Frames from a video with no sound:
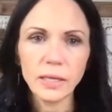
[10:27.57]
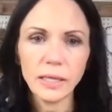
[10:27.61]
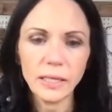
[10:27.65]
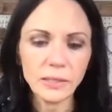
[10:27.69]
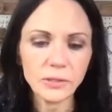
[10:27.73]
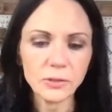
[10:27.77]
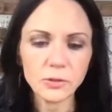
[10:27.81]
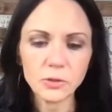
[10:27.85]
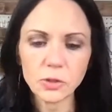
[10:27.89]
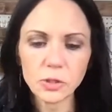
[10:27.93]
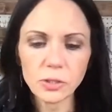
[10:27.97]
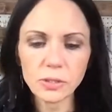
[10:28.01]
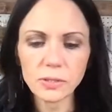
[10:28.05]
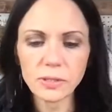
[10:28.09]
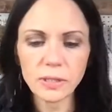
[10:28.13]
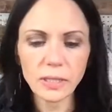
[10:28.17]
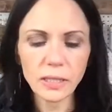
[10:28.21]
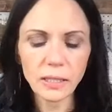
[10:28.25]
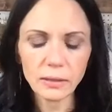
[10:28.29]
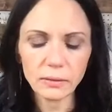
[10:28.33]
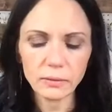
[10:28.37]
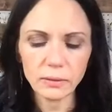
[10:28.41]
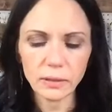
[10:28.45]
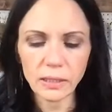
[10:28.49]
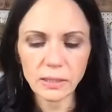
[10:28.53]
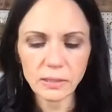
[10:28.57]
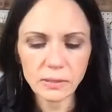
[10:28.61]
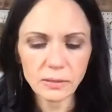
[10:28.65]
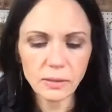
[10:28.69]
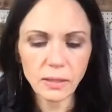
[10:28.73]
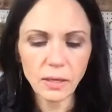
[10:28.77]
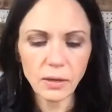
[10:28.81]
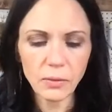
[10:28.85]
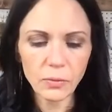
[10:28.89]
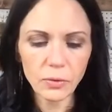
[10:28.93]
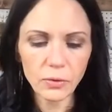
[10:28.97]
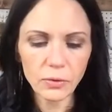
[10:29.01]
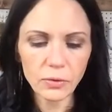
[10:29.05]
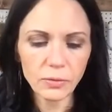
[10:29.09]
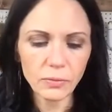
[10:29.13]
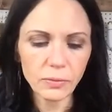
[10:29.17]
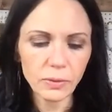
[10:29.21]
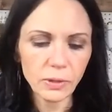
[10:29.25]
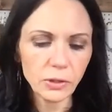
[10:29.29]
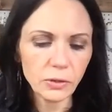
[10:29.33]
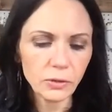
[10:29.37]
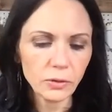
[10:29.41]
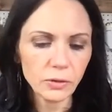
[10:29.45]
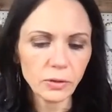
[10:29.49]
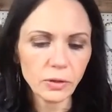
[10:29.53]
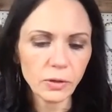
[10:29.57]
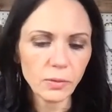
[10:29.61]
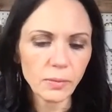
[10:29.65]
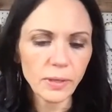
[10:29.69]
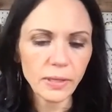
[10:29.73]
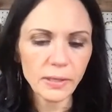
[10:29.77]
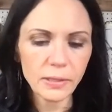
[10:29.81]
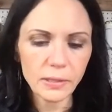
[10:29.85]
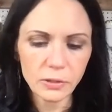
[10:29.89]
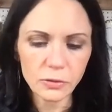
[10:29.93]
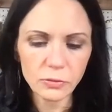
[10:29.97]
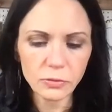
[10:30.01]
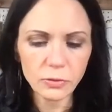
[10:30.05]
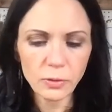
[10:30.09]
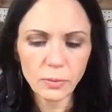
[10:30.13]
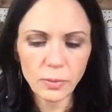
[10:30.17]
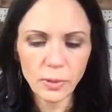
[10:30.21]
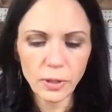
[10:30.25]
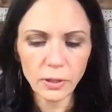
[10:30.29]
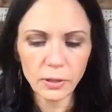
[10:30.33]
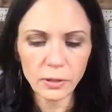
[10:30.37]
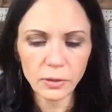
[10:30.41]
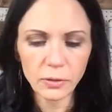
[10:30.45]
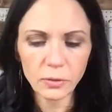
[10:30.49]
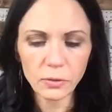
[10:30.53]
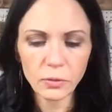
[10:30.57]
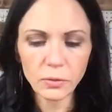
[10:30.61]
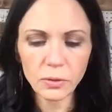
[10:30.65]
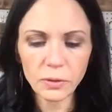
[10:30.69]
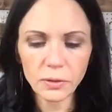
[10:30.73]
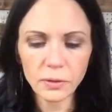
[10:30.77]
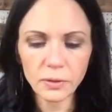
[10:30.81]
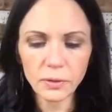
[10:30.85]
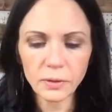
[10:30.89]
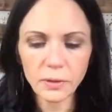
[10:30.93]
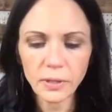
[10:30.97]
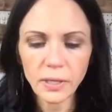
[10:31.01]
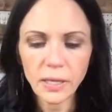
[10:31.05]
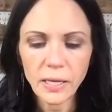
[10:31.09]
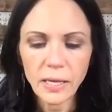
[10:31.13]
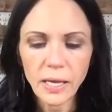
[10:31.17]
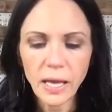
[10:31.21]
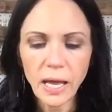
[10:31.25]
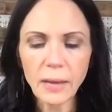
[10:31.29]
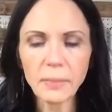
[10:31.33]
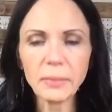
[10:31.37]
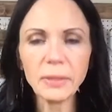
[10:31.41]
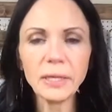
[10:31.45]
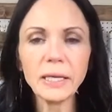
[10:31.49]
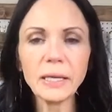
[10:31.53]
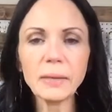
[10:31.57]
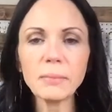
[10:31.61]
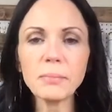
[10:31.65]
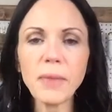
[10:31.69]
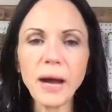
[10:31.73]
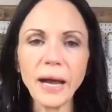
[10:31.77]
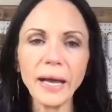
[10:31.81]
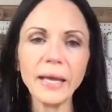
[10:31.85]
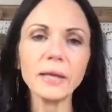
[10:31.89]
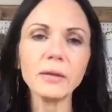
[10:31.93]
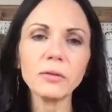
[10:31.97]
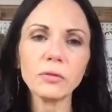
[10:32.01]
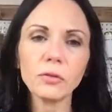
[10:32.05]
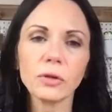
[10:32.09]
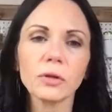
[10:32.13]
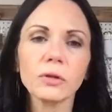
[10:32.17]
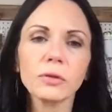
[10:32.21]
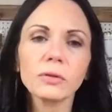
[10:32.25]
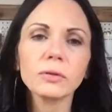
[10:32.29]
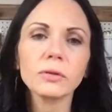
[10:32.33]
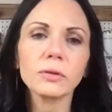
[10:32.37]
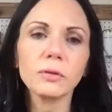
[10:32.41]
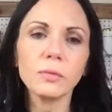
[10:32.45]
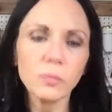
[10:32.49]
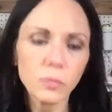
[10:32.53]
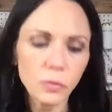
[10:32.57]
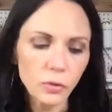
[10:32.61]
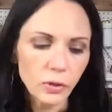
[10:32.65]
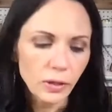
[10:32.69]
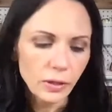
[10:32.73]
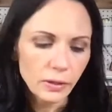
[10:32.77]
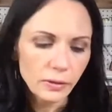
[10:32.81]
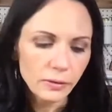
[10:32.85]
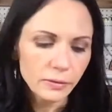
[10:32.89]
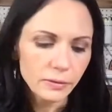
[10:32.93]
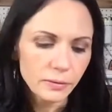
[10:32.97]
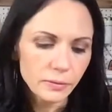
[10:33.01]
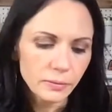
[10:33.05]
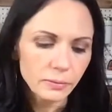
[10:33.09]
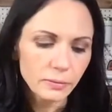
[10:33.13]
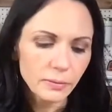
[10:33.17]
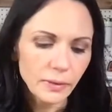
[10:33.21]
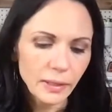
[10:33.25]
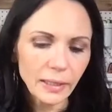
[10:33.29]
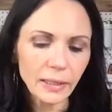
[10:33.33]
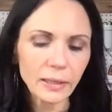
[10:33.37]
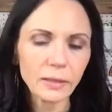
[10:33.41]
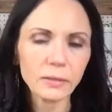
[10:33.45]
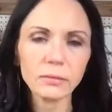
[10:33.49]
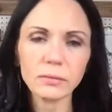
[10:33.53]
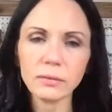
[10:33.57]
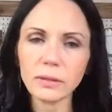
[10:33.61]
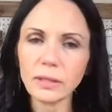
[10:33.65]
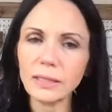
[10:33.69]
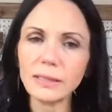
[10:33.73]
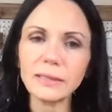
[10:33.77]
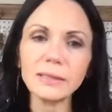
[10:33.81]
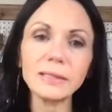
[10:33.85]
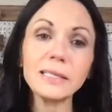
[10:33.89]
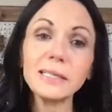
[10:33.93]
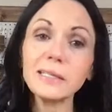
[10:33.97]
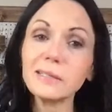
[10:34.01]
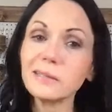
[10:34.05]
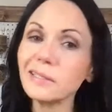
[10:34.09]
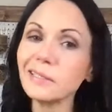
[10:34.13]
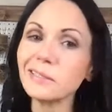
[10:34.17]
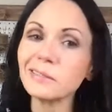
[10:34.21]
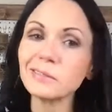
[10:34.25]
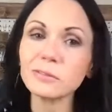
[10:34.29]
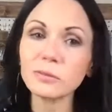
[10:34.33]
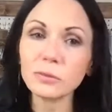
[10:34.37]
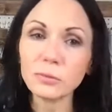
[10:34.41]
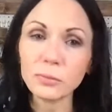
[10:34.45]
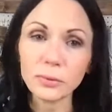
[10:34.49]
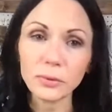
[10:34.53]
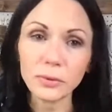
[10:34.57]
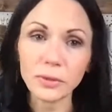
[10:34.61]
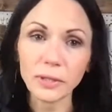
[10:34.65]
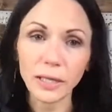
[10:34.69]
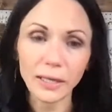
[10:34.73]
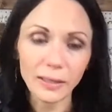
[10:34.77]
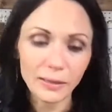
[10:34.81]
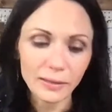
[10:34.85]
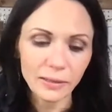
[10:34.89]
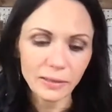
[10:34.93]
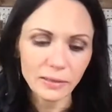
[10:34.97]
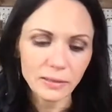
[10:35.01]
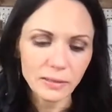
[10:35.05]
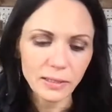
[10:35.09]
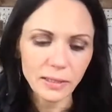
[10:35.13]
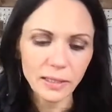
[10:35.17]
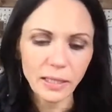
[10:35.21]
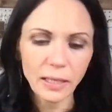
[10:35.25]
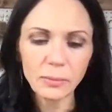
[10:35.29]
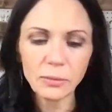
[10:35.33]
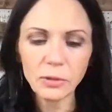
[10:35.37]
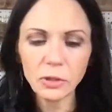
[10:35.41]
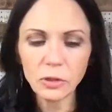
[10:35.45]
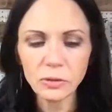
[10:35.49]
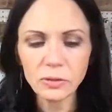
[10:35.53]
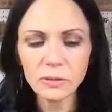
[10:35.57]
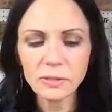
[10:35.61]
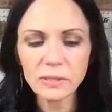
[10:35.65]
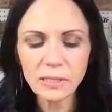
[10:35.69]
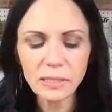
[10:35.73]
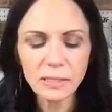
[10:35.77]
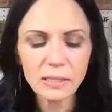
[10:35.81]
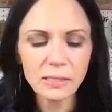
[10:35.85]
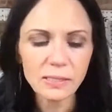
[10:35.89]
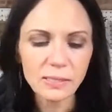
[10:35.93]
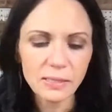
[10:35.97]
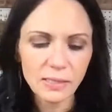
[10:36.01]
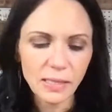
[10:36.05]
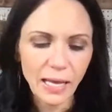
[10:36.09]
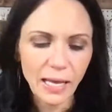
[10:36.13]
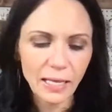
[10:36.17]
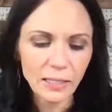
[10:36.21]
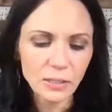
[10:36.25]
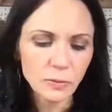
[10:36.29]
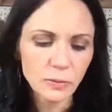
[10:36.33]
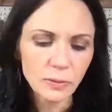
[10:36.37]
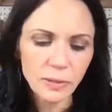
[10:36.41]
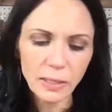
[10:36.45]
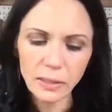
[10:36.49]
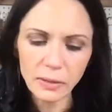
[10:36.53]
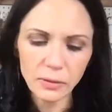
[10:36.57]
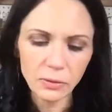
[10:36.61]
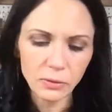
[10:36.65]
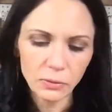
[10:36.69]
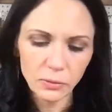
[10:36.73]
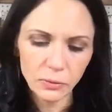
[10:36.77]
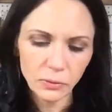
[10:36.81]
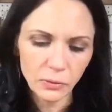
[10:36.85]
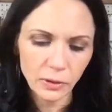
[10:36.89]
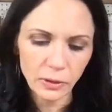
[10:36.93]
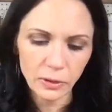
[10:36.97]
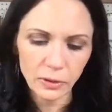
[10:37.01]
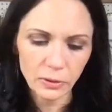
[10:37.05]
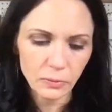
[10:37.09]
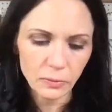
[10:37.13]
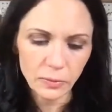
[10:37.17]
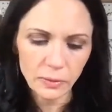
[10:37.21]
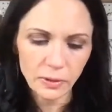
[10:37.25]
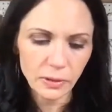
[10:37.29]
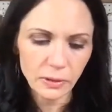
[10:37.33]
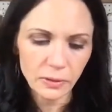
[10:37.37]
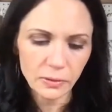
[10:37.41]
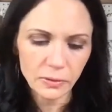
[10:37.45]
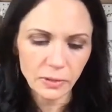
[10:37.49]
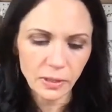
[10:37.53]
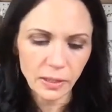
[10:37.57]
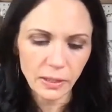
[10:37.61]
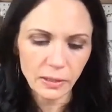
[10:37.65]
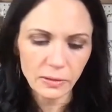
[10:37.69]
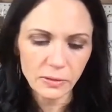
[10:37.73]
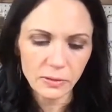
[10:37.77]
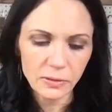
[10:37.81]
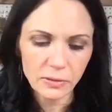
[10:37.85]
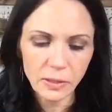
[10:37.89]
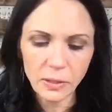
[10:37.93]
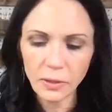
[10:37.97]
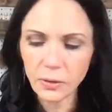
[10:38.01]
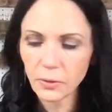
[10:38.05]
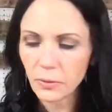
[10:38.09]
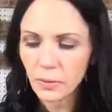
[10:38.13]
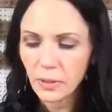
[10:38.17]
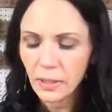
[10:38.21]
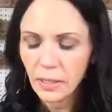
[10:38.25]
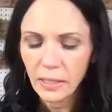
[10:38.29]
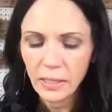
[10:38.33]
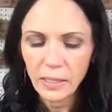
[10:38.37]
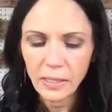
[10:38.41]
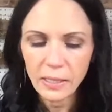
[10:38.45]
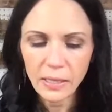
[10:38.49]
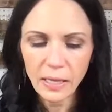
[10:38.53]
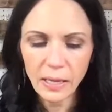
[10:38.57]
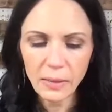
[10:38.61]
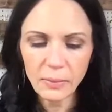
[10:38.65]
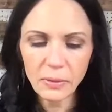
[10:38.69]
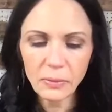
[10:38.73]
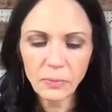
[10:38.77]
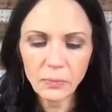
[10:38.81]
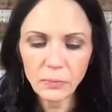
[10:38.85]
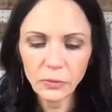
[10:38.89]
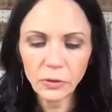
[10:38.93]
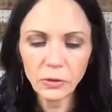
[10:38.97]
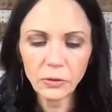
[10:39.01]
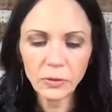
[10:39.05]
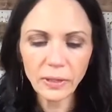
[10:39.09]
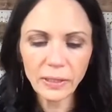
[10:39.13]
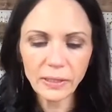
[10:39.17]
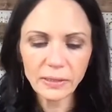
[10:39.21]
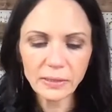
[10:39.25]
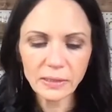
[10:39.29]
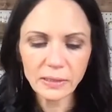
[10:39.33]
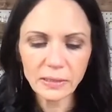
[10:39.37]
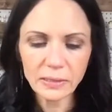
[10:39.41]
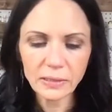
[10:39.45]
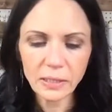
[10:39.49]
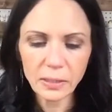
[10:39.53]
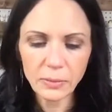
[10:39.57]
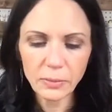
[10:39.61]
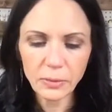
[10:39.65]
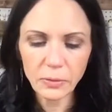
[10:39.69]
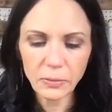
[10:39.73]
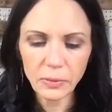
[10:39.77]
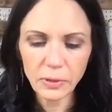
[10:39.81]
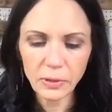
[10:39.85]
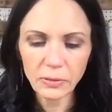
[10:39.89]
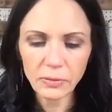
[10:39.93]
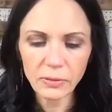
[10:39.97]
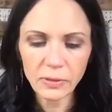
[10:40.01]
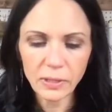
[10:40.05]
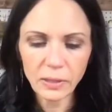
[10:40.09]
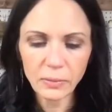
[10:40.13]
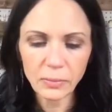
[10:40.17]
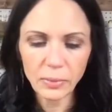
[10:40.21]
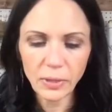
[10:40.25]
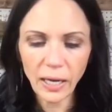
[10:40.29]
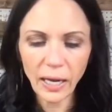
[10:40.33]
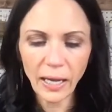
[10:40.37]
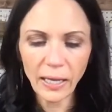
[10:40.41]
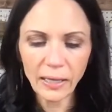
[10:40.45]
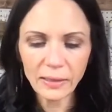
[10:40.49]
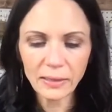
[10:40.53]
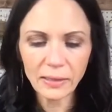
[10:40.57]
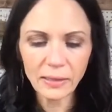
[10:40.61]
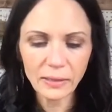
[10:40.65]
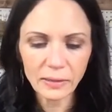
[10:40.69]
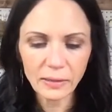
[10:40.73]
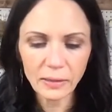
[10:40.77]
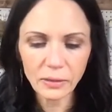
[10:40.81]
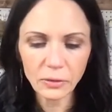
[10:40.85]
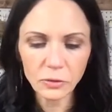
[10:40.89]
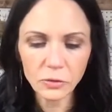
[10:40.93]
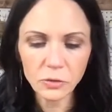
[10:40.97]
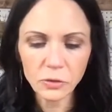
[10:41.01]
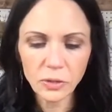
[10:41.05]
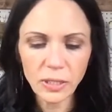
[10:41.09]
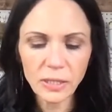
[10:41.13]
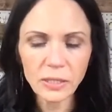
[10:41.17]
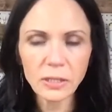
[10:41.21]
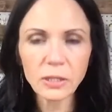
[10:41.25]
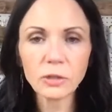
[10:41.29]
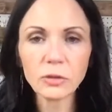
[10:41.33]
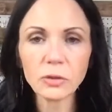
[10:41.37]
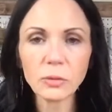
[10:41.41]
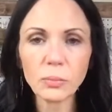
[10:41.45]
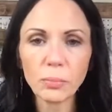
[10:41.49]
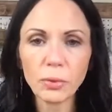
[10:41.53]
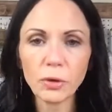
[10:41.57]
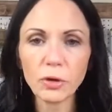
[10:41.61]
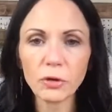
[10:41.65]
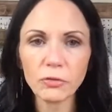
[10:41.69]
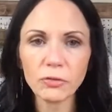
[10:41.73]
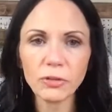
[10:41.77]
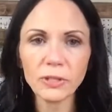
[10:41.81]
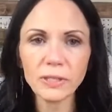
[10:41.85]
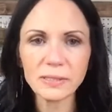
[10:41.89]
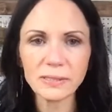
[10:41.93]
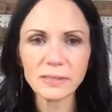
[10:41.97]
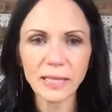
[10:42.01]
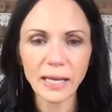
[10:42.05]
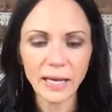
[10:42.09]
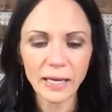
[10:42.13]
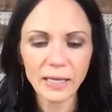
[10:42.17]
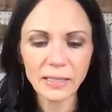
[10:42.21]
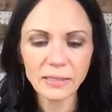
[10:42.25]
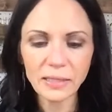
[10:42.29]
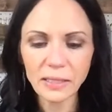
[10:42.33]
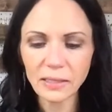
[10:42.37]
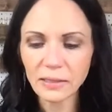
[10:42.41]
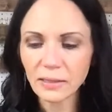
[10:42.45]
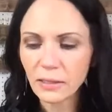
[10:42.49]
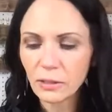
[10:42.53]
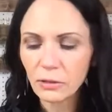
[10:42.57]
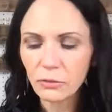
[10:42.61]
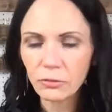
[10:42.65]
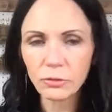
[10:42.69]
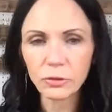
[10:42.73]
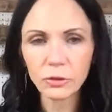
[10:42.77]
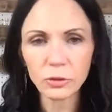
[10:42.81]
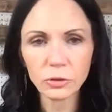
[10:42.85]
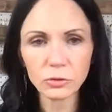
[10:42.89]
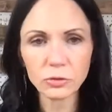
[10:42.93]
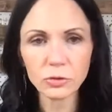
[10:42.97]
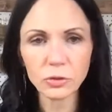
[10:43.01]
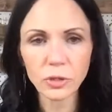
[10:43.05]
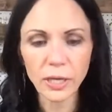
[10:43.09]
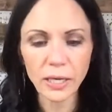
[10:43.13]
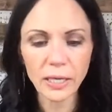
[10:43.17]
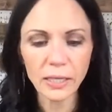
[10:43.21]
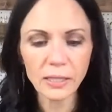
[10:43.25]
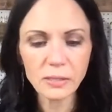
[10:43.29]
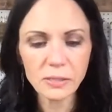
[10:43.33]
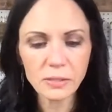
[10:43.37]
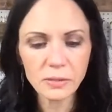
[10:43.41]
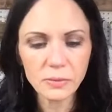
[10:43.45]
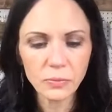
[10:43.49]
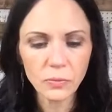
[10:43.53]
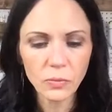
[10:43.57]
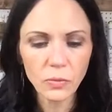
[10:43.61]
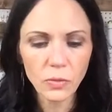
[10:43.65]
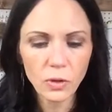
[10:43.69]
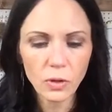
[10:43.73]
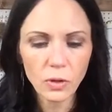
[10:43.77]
it's just it's not worth it when you can go buy this for a buck and a quarter i mean it might look a little more like these look really authentic i mean you can see the slats but they look really good when they're done so i mean you guys can tell me what you think but i think there's and they're the perfect size i think for your trays